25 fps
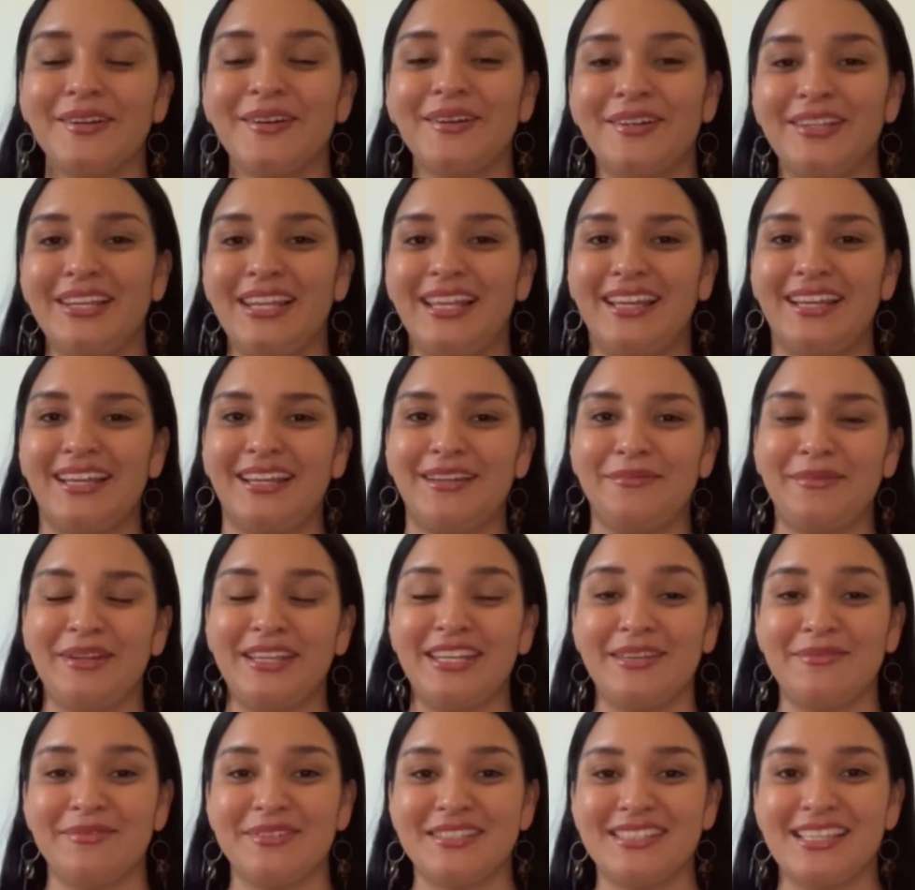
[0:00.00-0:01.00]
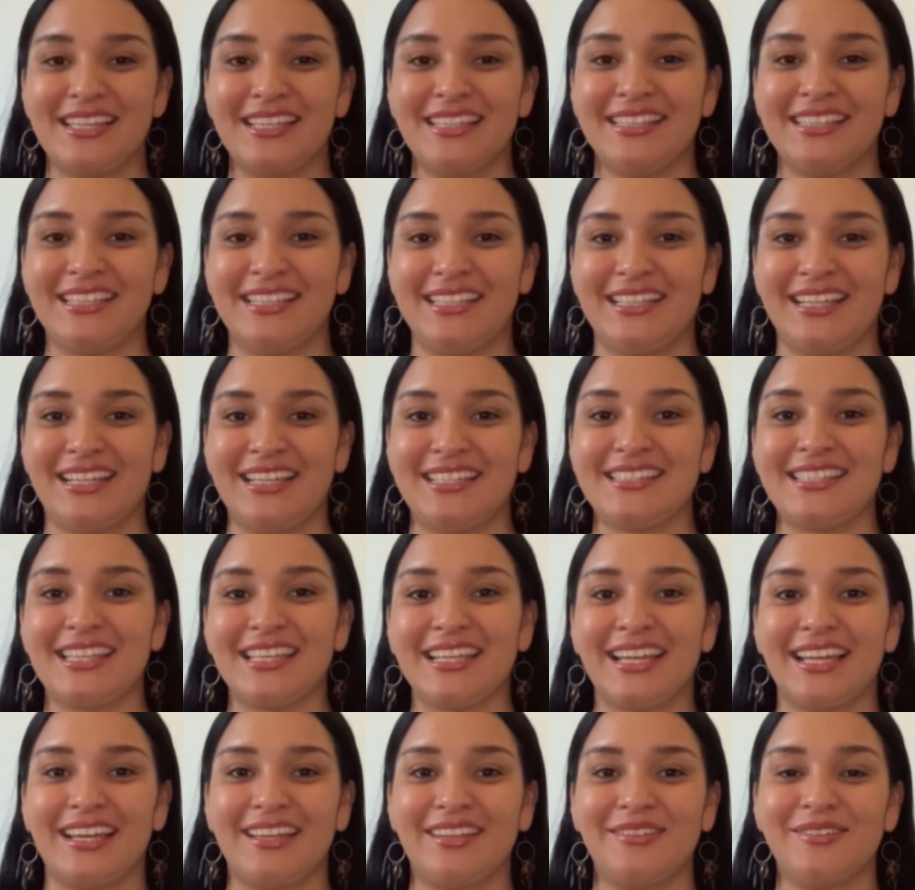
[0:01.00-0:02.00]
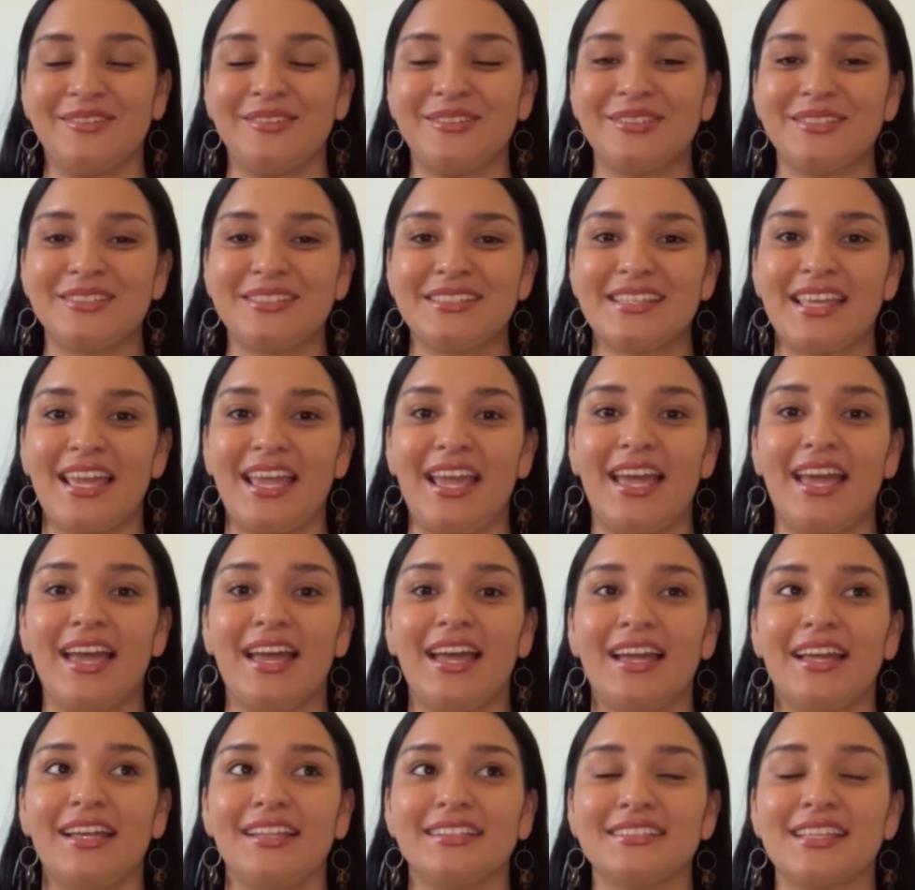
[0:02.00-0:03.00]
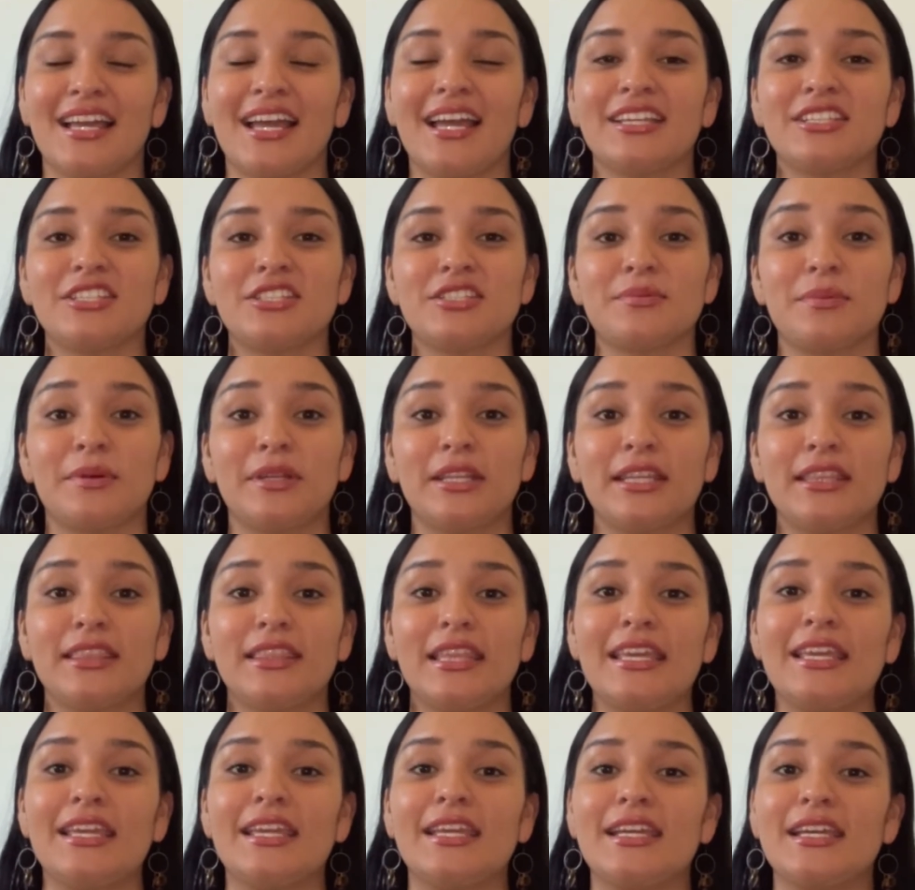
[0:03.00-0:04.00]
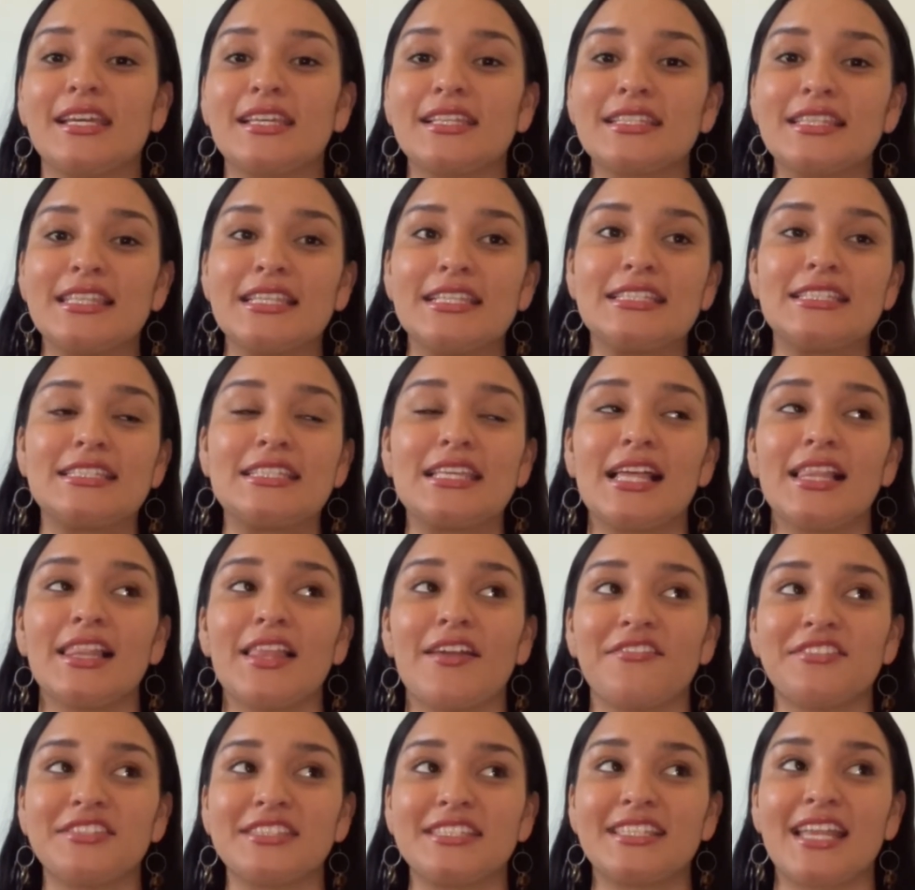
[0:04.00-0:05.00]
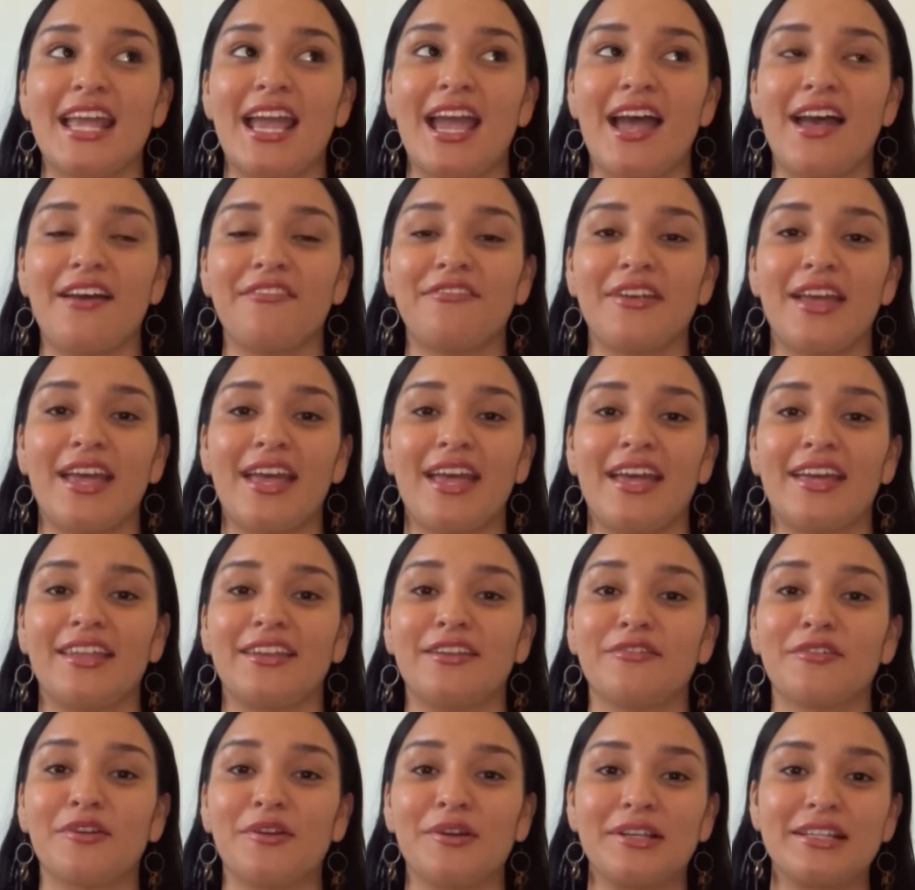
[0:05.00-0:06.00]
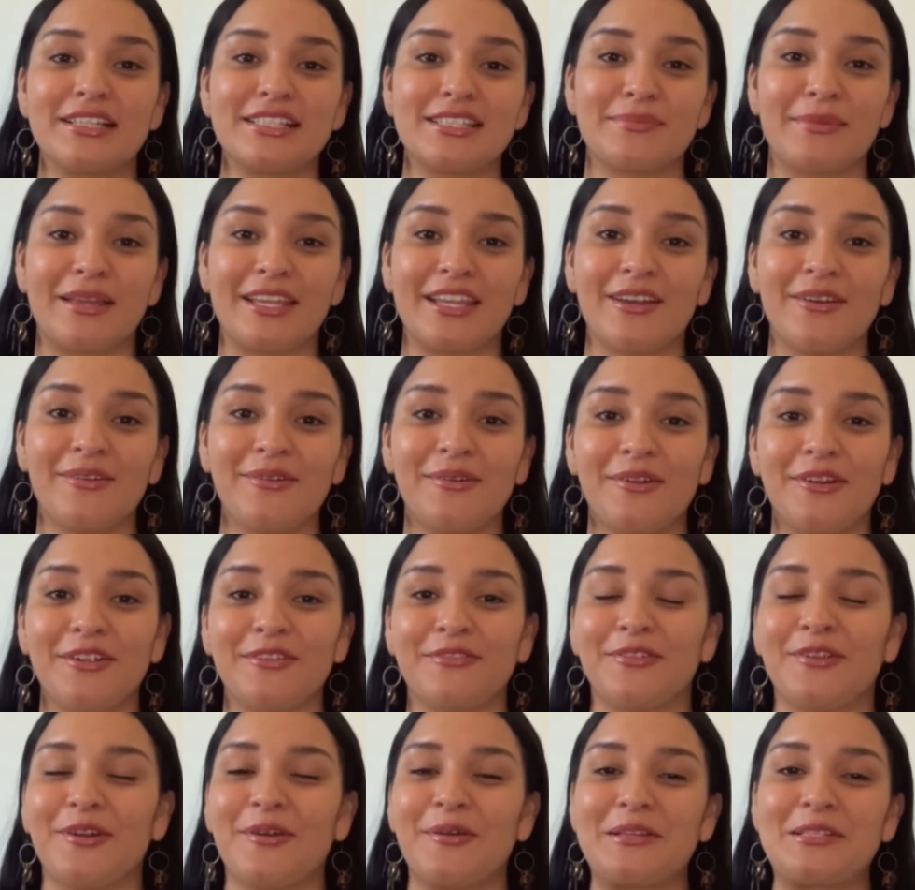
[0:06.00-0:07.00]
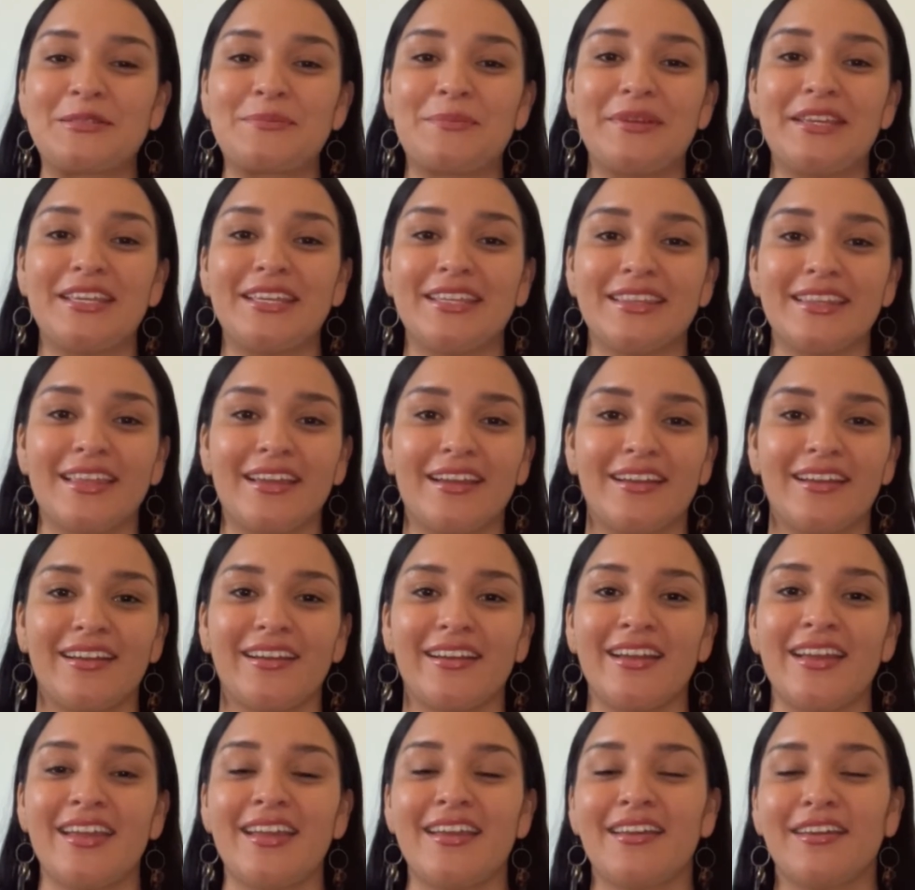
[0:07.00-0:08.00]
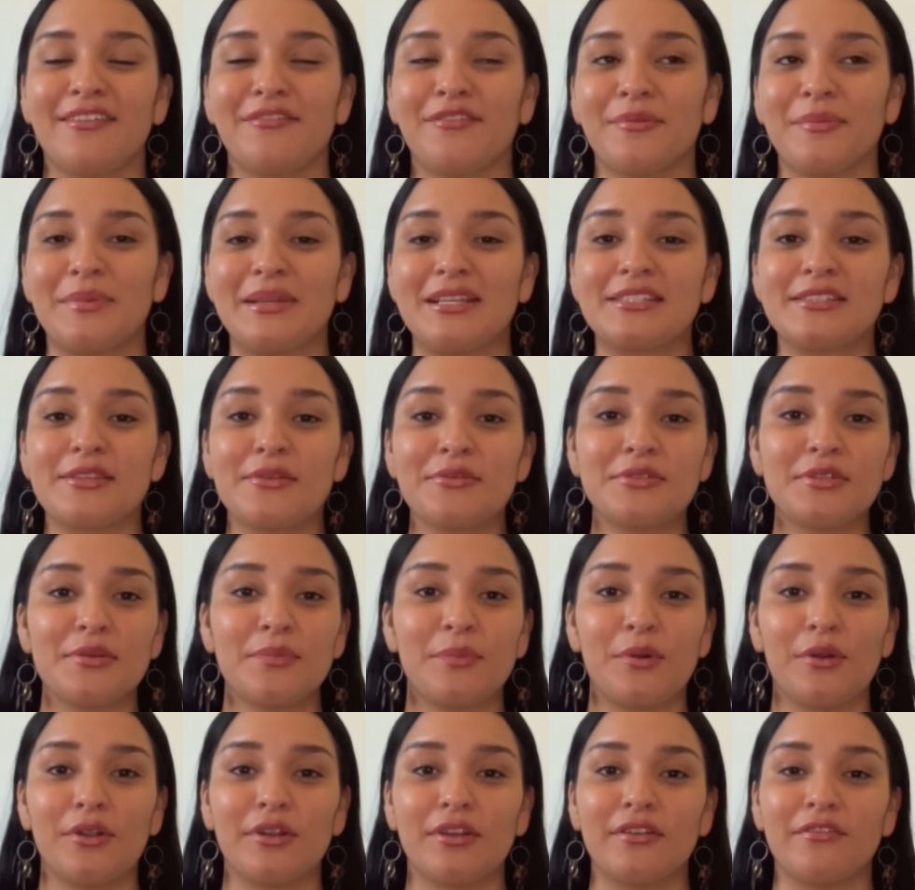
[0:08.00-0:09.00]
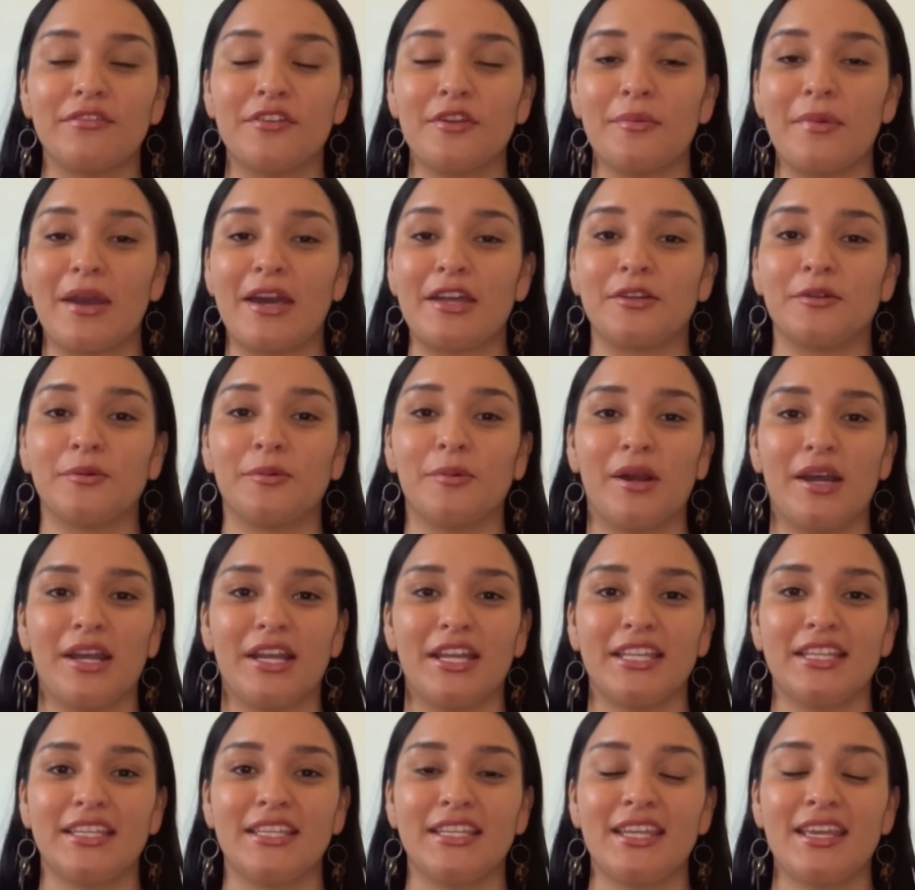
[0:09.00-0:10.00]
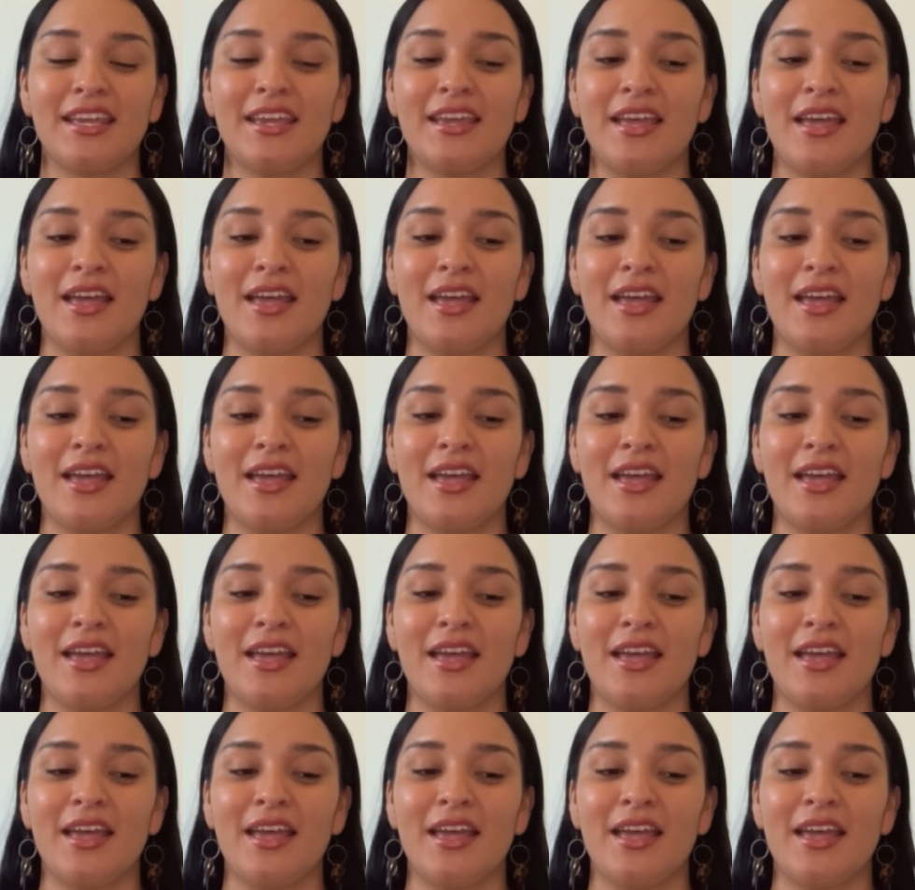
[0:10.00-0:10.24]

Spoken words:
Hola, my name is Ilyne Castellanos, and I just want to thank the CLF staff and, of course, my cohort for always being there, for being so supportive no matter what.